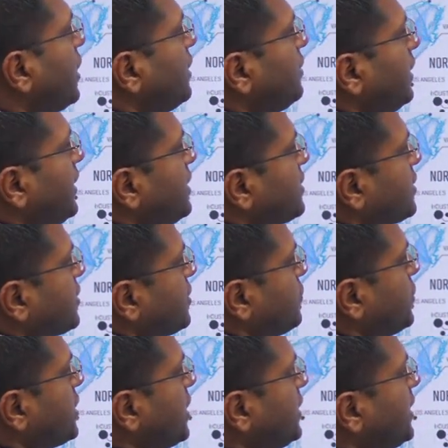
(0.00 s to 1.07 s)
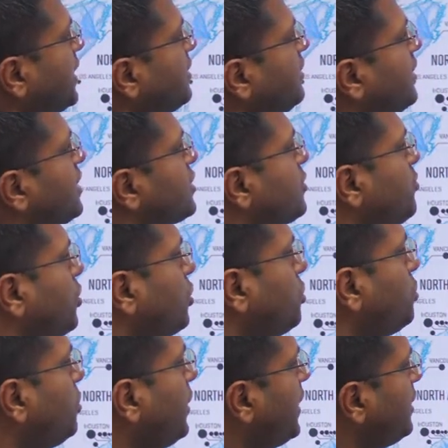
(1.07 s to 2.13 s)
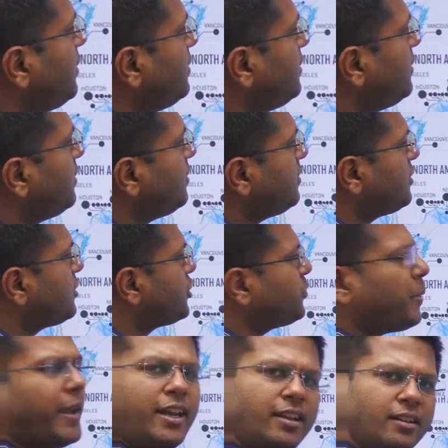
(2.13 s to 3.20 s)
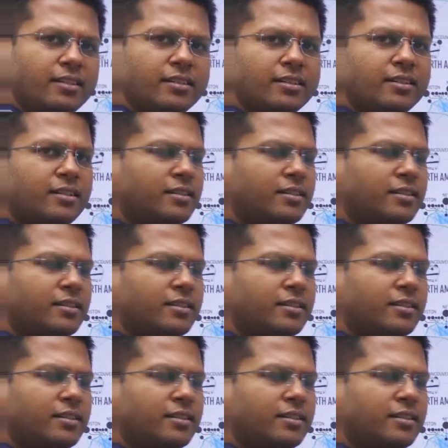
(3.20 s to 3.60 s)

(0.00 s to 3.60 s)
countries. Which are the countries? Morocco and uh, Spain?